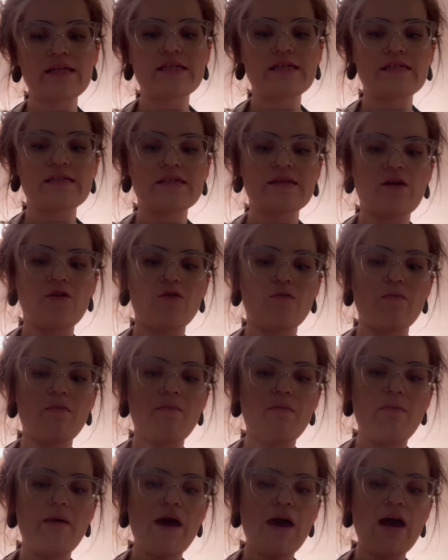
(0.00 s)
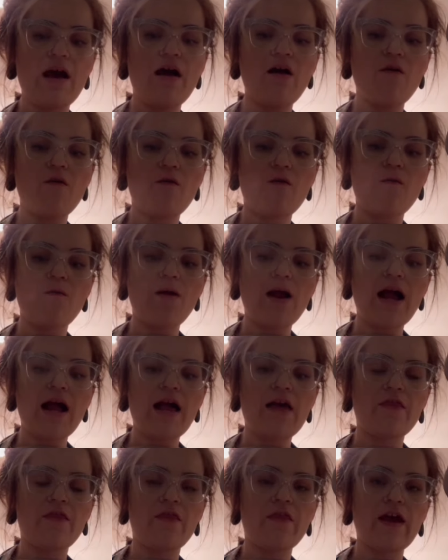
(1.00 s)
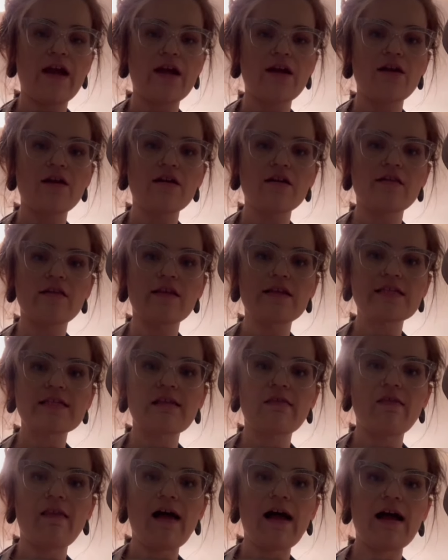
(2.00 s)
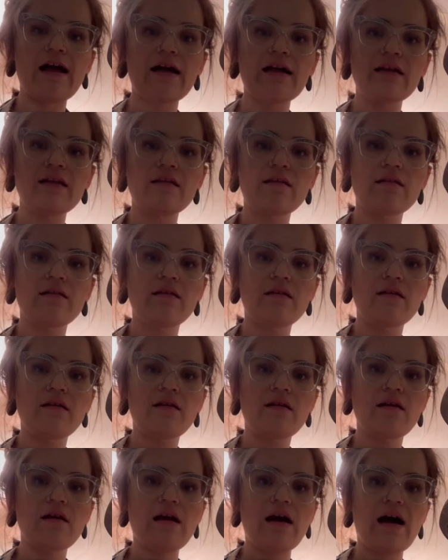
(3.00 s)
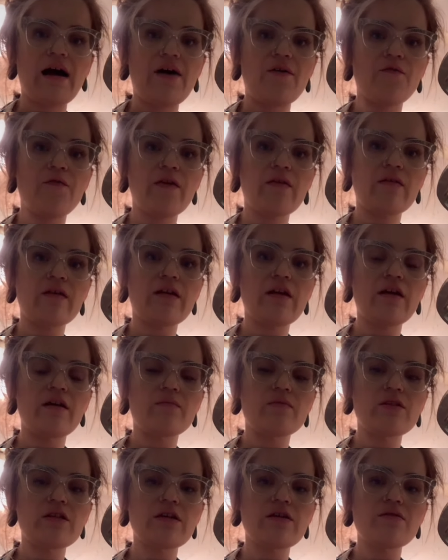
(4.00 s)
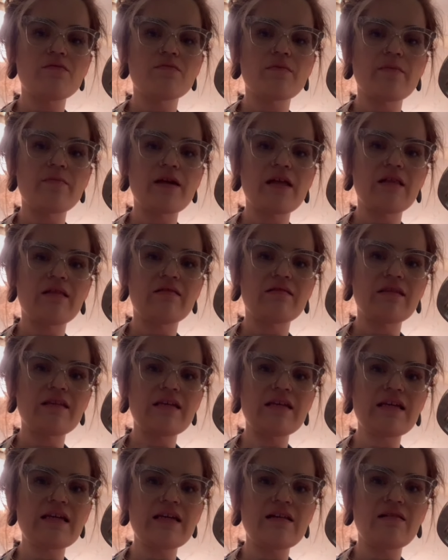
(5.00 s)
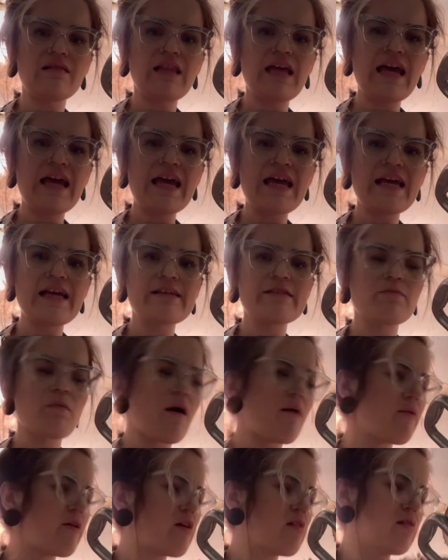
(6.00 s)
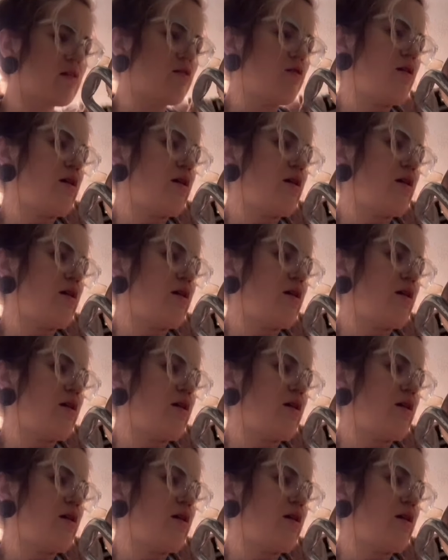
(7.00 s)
So about right there to this line, I'll fill it up to. Maybe a little less, probably a little